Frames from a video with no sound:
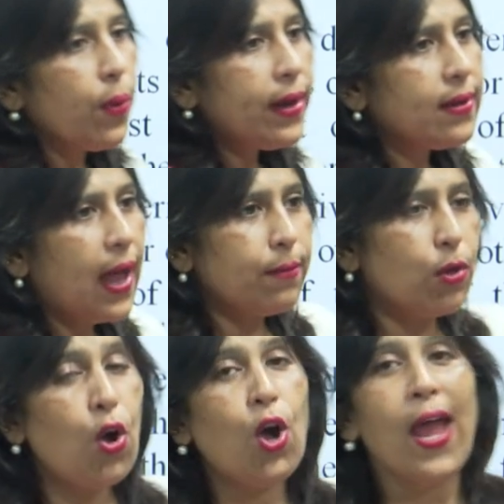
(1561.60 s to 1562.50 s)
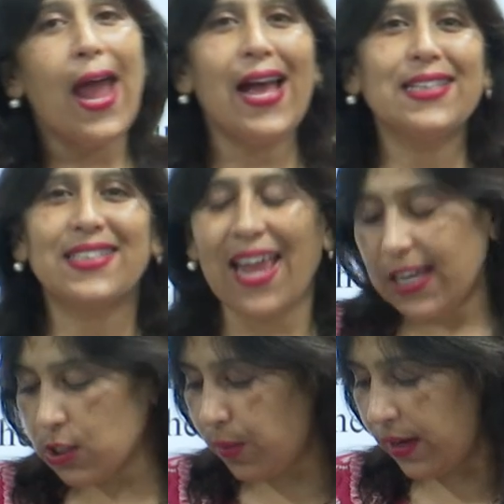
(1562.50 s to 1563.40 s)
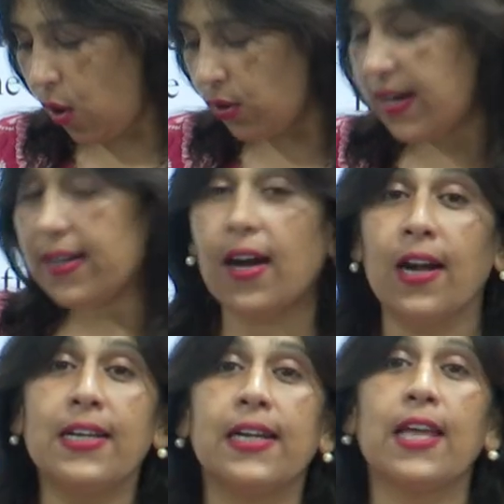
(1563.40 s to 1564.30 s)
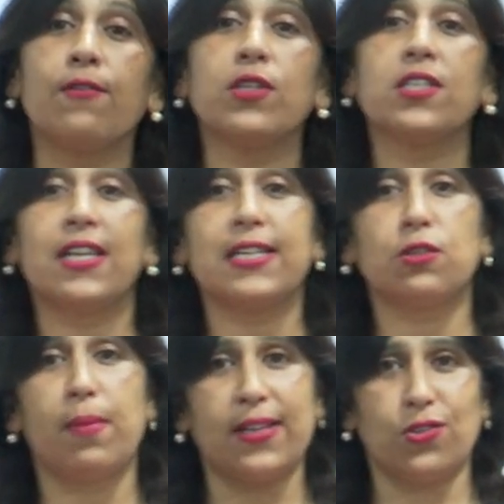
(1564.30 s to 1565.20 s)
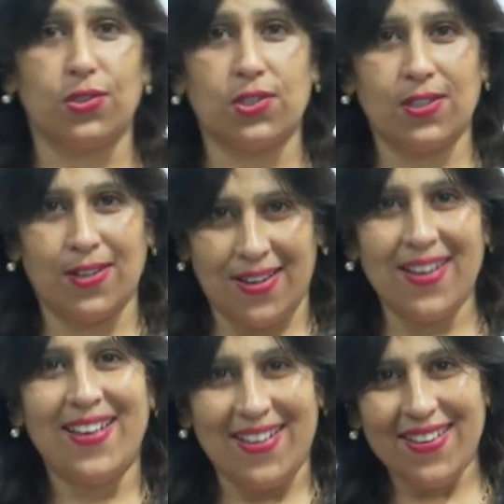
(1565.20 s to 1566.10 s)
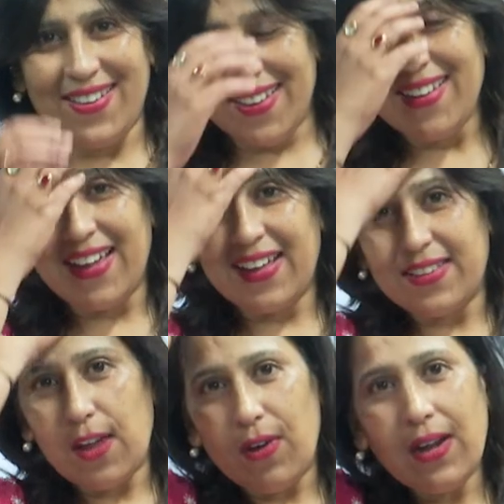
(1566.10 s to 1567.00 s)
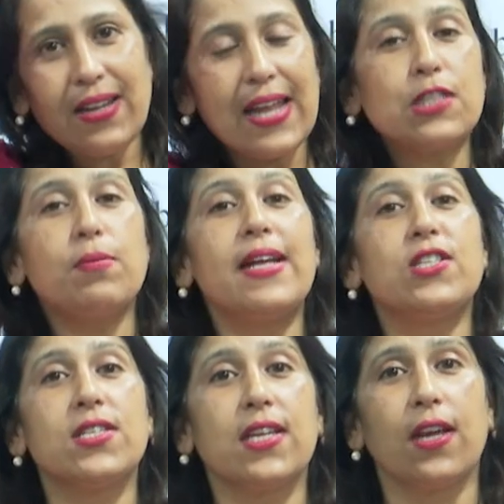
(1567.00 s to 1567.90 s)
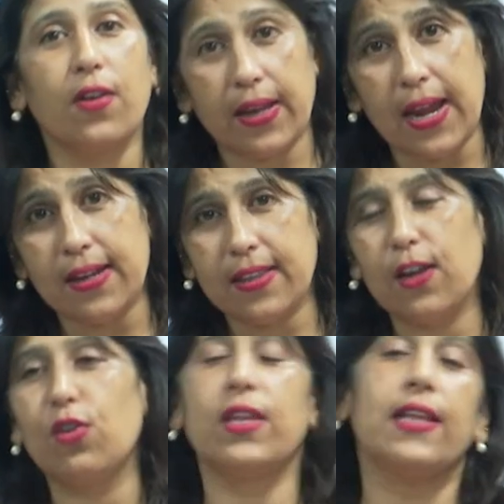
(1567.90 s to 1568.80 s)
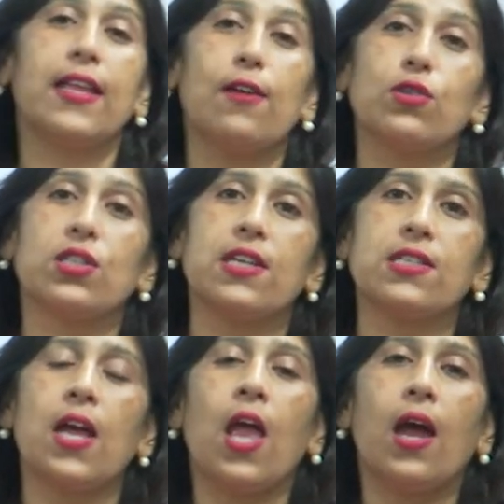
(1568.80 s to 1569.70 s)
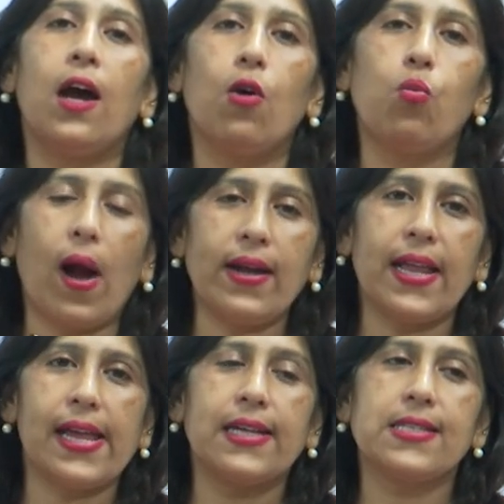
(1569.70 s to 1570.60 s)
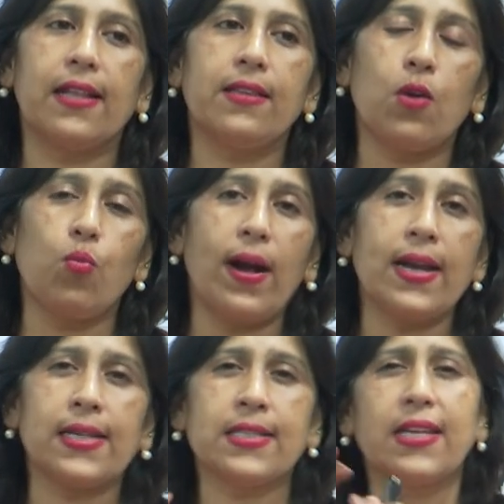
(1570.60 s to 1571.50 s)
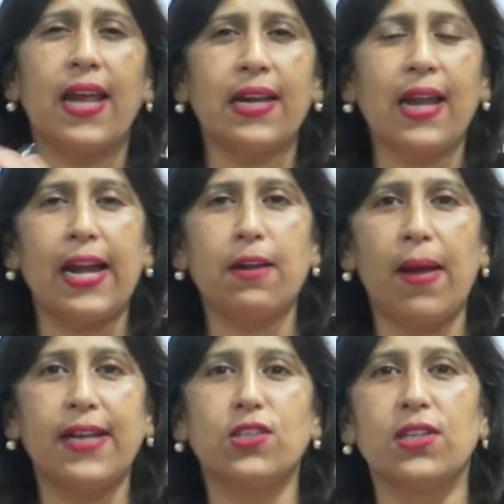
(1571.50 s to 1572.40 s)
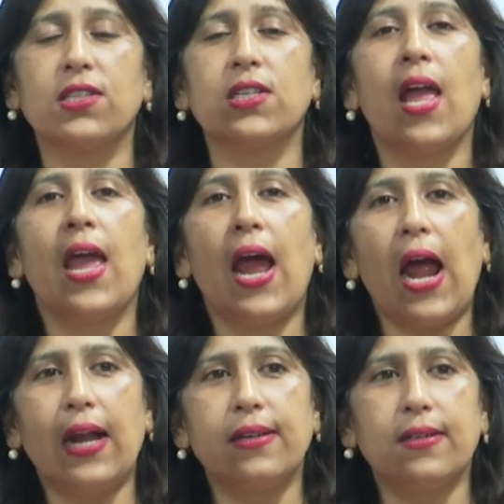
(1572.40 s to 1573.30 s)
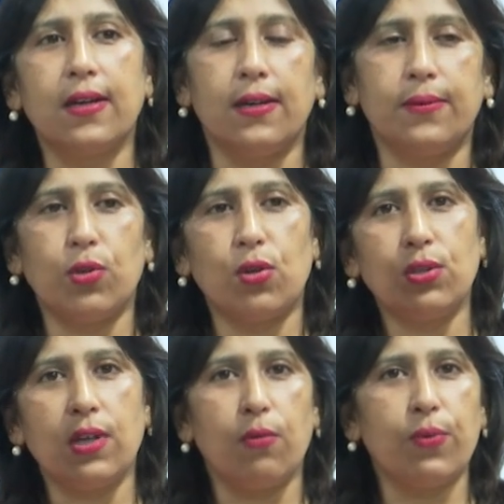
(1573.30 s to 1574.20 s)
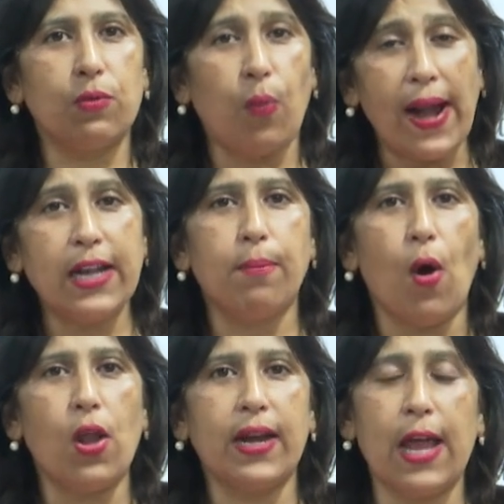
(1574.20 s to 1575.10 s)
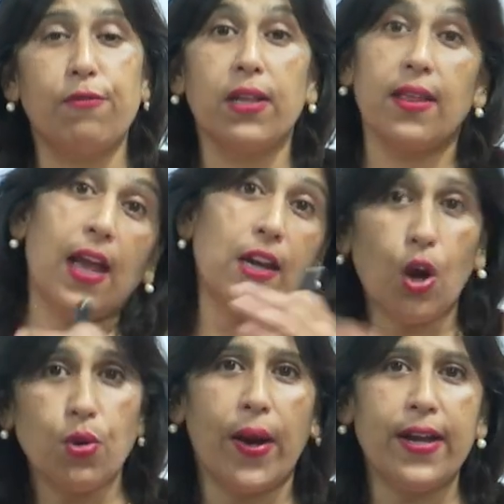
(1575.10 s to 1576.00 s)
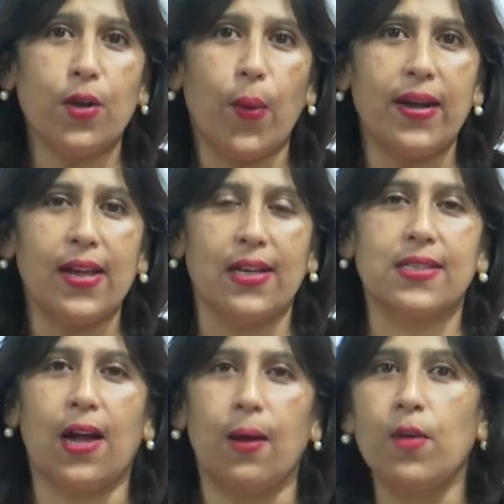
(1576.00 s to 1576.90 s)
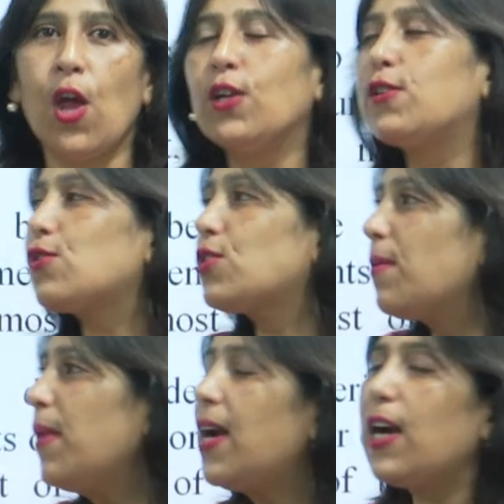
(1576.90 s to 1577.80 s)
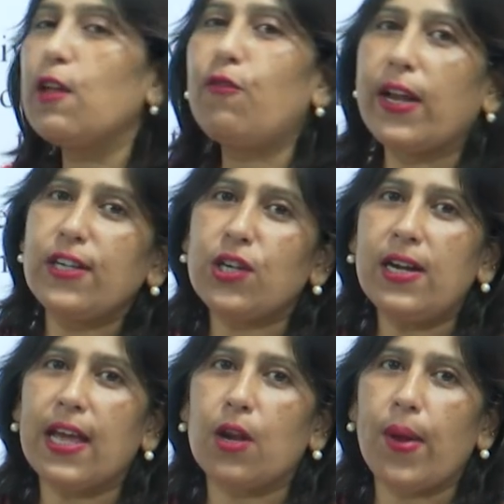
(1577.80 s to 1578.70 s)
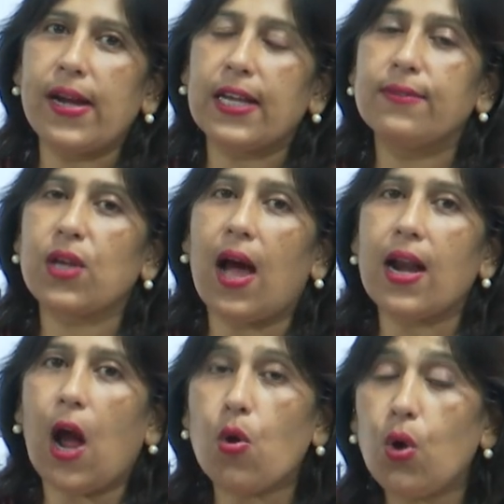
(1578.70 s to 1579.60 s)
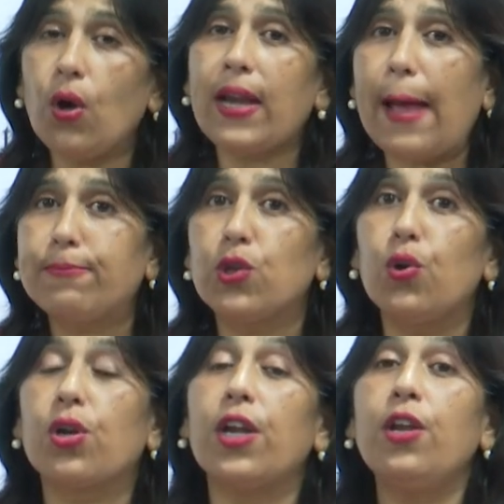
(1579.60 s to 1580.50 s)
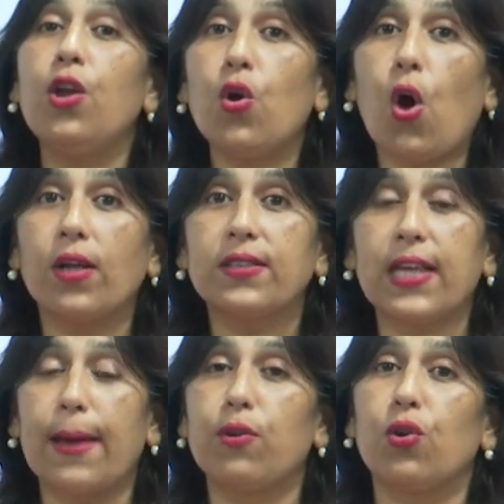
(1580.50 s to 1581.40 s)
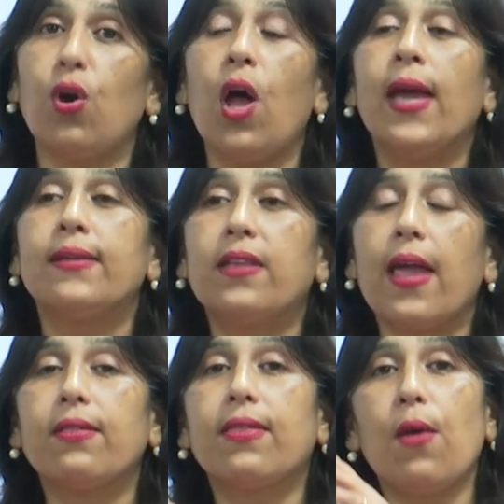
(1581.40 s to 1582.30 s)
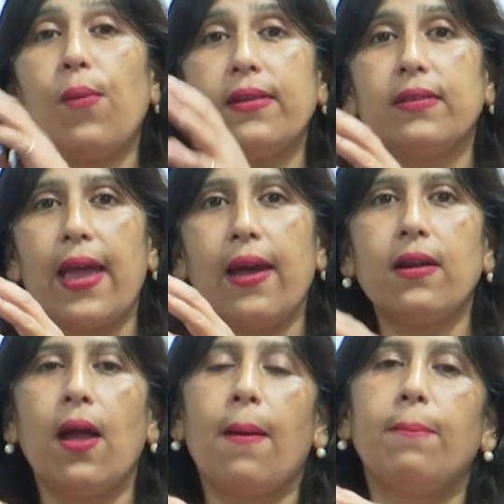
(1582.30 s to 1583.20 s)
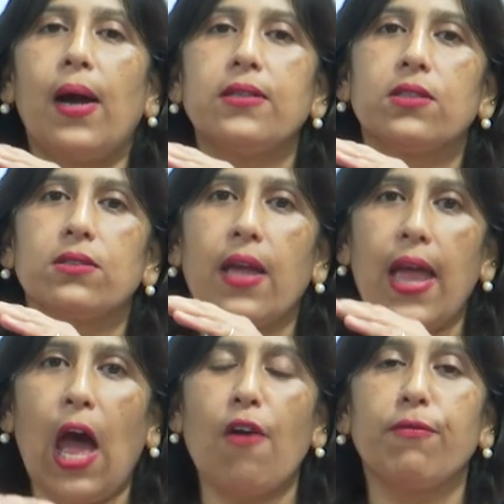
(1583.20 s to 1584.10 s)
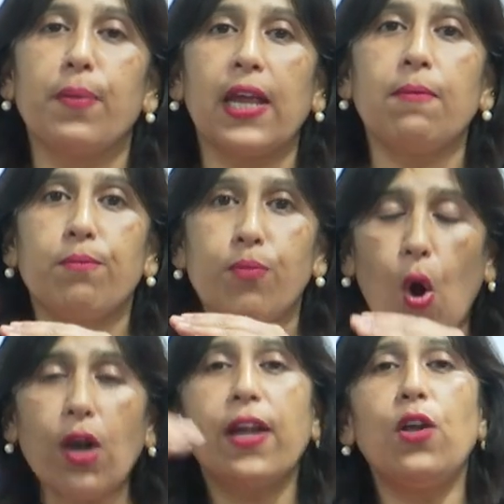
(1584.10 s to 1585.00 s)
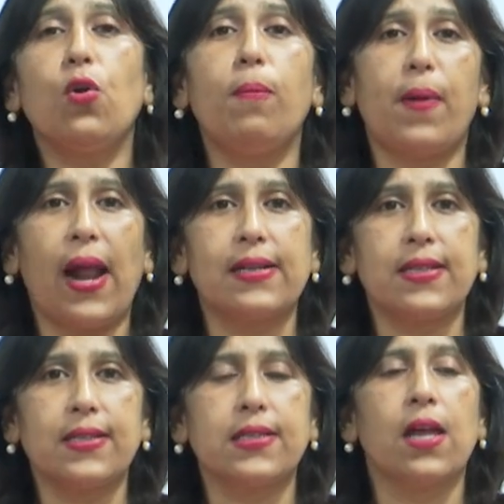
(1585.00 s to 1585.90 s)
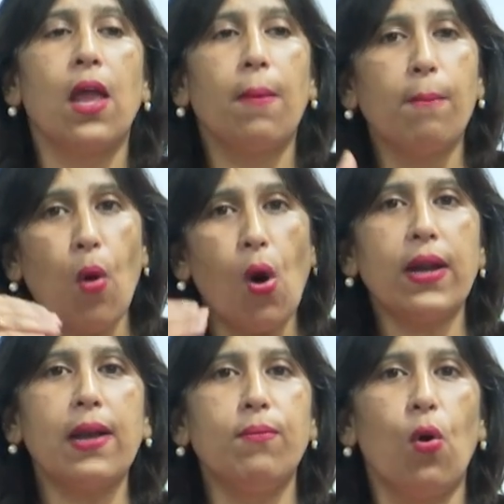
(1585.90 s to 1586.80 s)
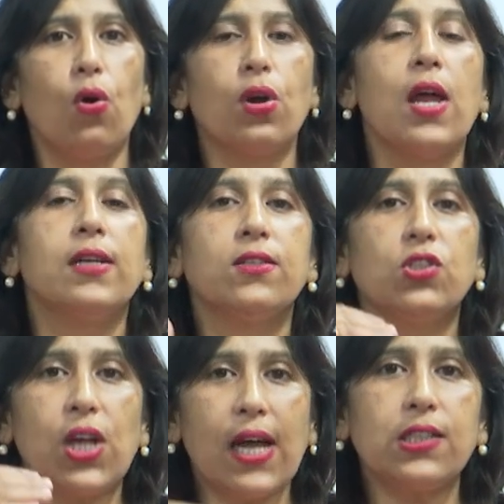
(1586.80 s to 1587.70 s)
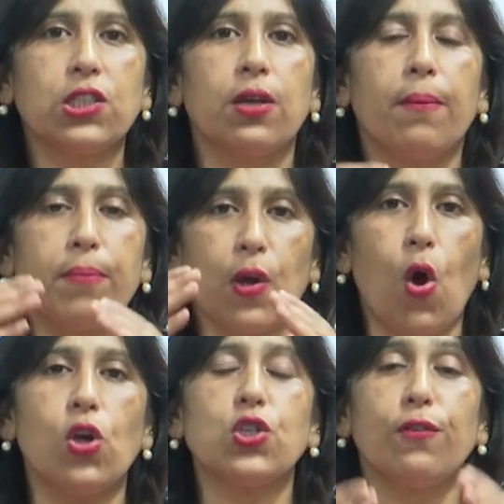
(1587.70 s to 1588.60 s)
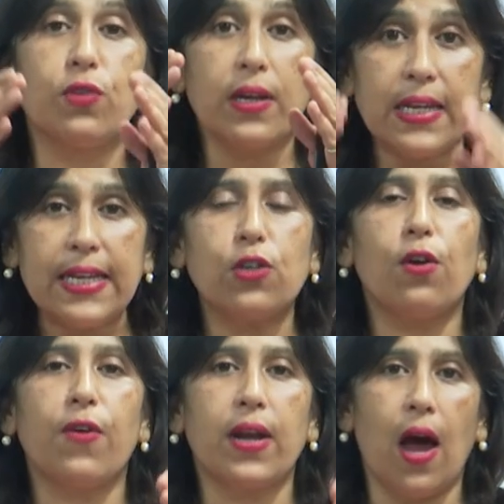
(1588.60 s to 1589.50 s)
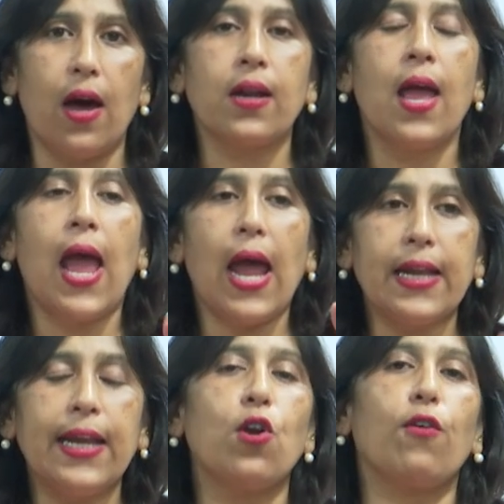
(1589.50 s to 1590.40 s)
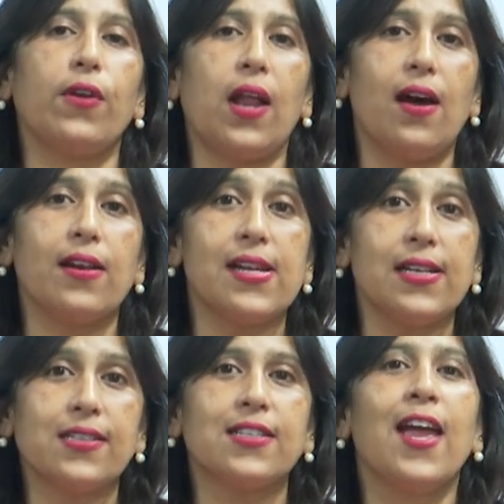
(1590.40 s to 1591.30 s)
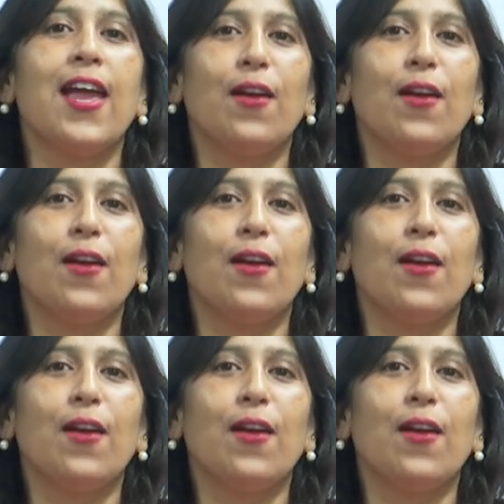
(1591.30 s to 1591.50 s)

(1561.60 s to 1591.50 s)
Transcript: with time you know as as we know that earlier there was test matches there were test matches in cricket then then there was this uh, one days and then one days day and night matches and uh, you know the with white ball and everything and not 2020 has come so similarly financial derivatives are not absolutely new concept you know they they were there but they have been brought into practice more and more just because of the need of an hour and need of an hour is